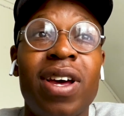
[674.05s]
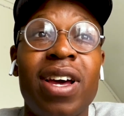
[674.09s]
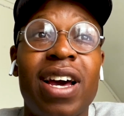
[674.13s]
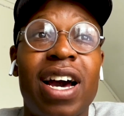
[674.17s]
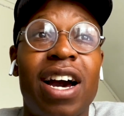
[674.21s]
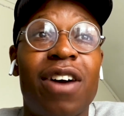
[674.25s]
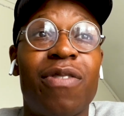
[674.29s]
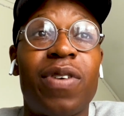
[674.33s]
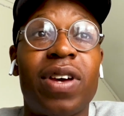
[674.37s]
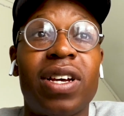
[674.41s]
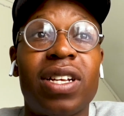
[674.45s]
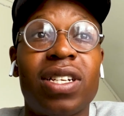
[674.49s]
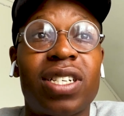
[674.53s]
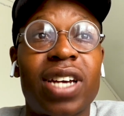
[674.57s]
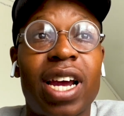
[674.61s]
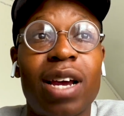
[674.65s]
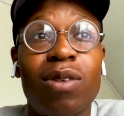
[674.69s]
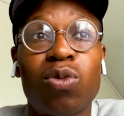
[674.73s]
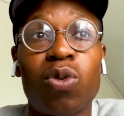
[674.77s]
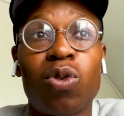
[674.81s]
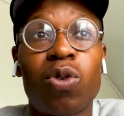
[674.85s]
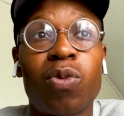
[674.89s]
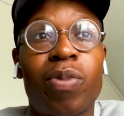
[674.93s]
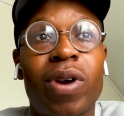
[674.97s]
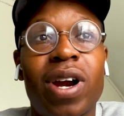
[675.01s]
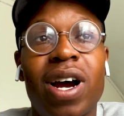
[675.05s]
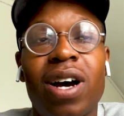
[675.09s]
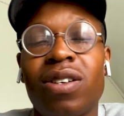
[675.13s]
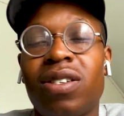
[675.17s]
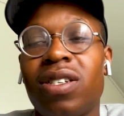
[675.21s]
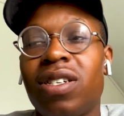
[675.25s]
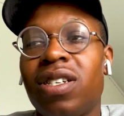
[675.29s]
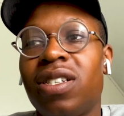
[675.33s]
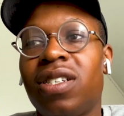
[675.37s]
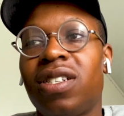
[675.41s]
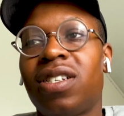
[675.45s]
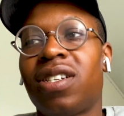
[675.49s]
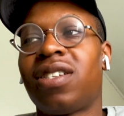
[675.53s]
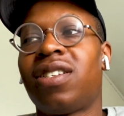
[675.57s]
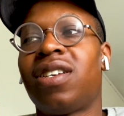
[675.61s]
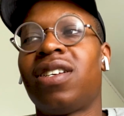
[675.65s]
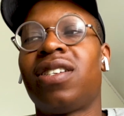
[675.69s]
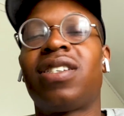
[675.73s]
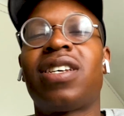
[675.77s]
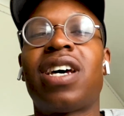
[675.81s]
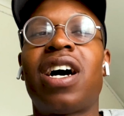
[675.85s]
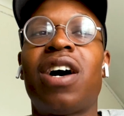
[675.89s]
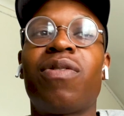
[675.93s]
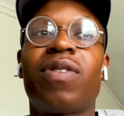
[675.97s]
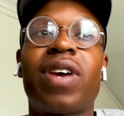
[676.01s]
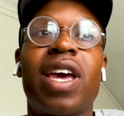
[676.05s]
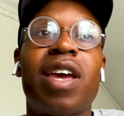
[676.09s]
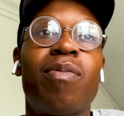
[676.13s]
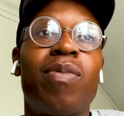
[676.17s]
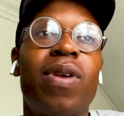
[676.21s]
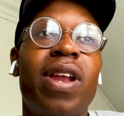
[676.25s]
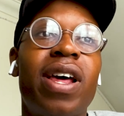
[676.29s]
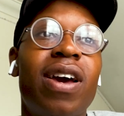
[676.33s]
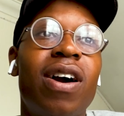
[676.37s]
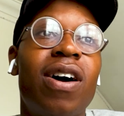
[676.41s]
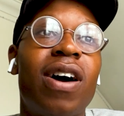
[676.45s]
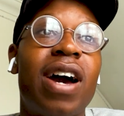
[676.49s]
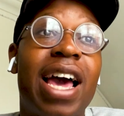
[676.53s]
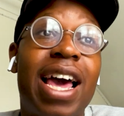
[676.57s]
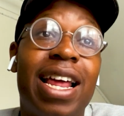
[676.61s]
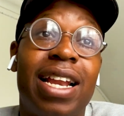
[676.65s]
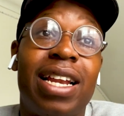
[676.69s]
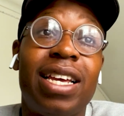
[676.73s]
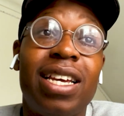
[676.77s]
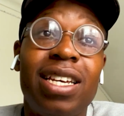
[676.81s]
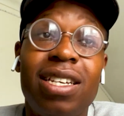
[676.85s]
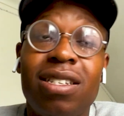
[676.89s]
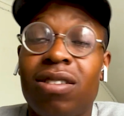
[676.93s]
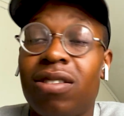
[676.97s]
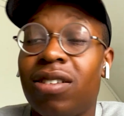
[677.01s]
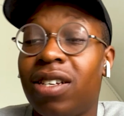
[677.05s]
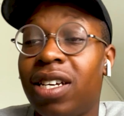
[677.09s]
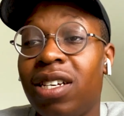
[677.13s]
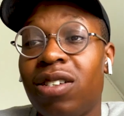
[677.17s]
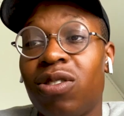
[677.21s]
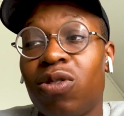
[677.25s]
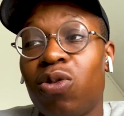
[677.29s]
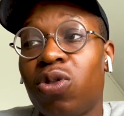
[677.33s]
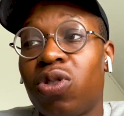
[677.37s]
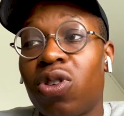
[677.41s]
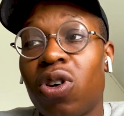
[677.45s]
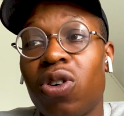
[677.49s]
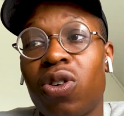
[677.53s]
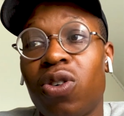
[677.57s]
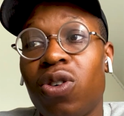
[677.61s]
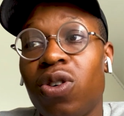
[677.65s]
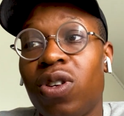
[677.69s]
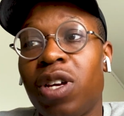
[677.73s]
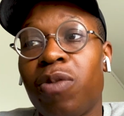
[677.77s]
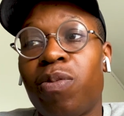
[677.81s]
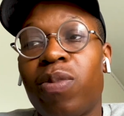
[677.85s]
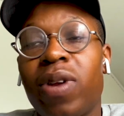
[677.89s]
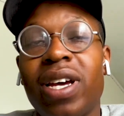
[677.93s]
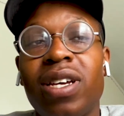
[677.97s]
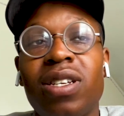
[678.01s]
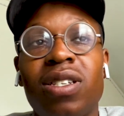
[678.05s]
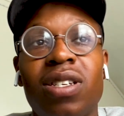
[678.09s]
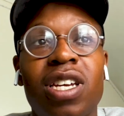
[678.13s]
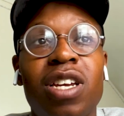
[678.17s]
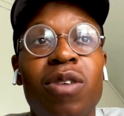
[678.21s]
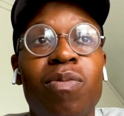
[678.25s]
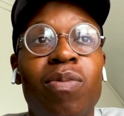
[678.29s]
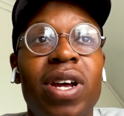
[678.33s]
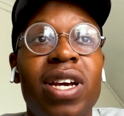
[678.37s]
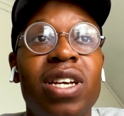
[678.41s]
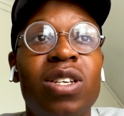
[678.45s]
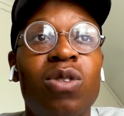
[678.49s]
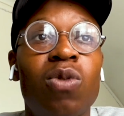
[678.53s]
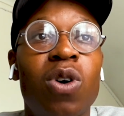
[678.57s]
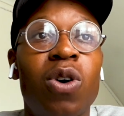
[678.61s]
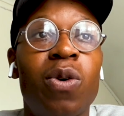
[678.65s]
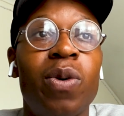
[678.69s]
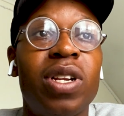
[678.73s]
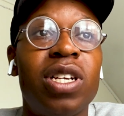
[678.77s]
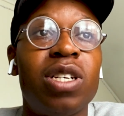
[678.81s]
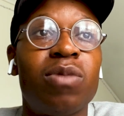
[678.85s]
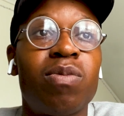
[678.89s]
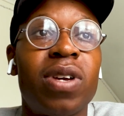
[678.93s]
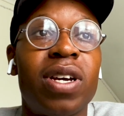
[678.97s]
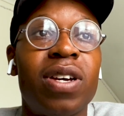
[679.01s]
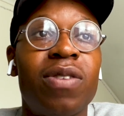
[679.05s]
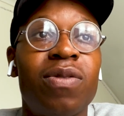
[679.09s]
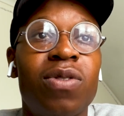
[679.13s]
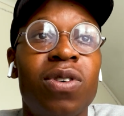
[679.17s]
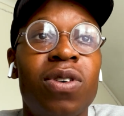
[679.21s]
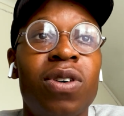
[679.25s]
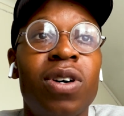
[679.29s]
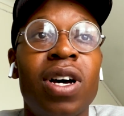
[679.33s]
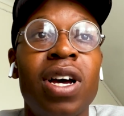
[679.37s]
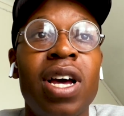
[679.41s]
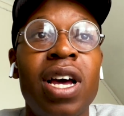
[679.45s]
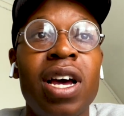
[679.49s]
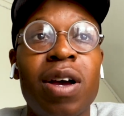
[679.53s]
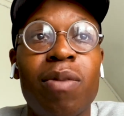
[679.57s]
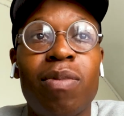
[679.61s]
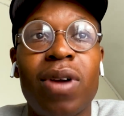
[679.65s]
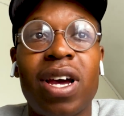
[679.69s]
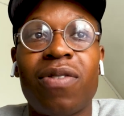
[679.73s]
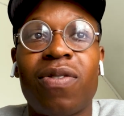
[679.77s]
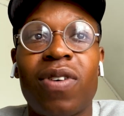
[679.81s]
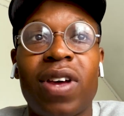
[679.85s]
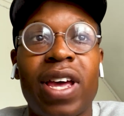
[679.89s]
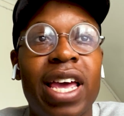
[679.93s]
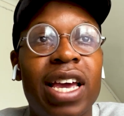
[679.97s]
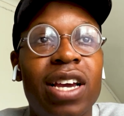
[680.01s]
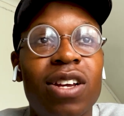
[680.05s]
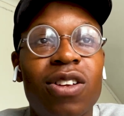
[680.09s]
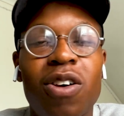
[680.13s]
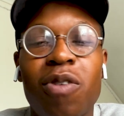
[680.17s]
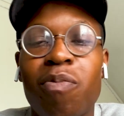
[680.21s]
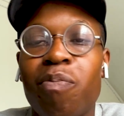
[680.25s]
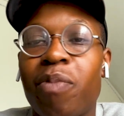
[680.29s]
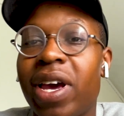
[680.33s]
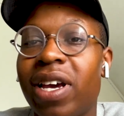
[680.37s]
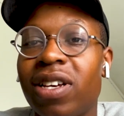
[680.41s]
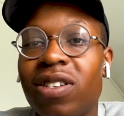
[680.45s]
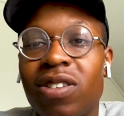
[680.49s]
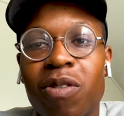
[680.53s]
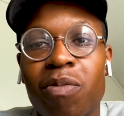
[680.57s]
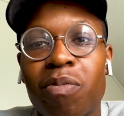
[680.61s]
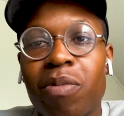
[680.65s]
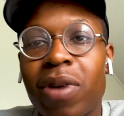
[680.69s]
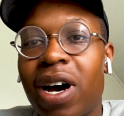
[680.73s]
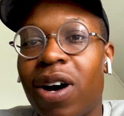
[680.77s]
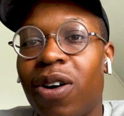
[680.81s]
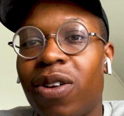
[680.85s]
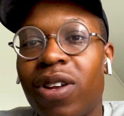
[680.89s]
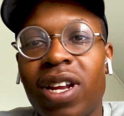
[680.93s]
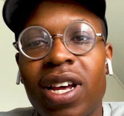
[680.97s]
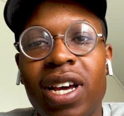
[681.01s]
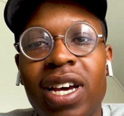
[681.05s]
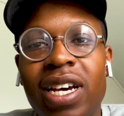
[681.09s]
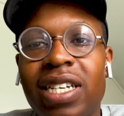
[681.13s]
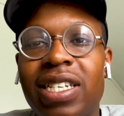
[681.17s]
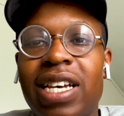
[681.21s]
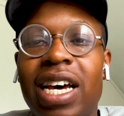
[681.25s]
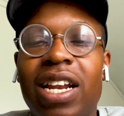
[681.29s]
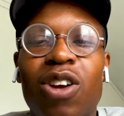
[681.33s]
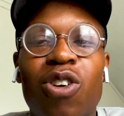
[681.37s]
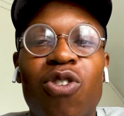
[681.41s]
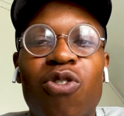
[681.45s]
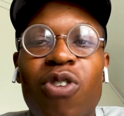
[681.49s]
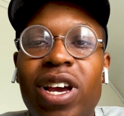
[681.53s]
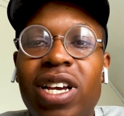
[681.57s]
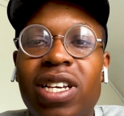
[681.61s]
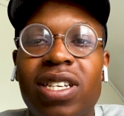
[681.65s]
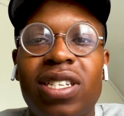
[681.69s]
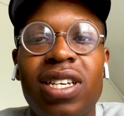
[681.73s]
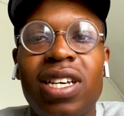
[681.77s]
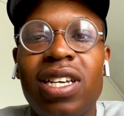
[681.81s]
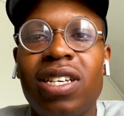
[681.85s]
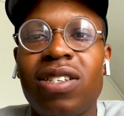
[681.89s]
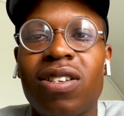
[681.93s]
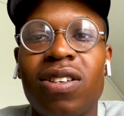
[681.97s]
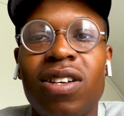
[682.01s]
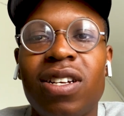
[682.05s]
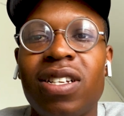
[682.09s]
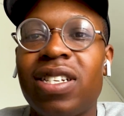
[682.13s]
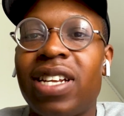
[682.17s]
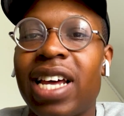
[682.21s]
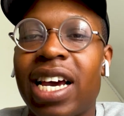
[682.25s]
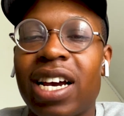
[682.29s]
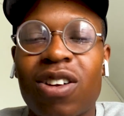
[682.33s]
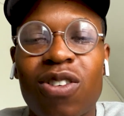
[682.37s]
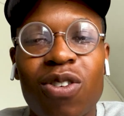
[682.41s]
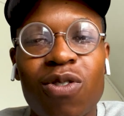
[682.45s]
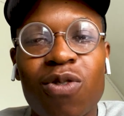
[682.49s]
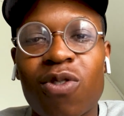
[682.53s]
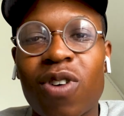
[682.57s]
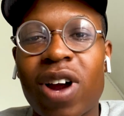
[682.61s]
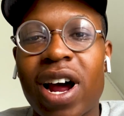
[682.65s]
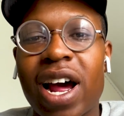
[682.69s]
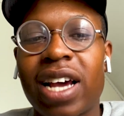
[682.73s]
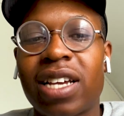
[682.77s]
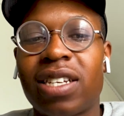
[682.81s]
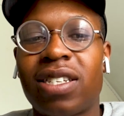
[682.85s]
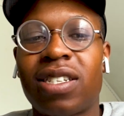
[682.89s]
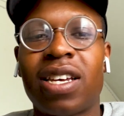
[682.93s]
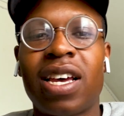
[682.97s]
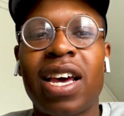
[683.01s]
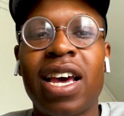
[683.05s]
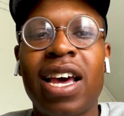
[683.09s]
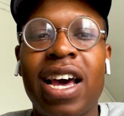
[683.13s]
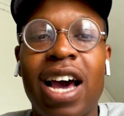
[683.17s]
I think James Ward-Prowse is just a Southgate player, and he's also good. He plays well when he's played for England. Mason Mount has had a great season. Declan Rice.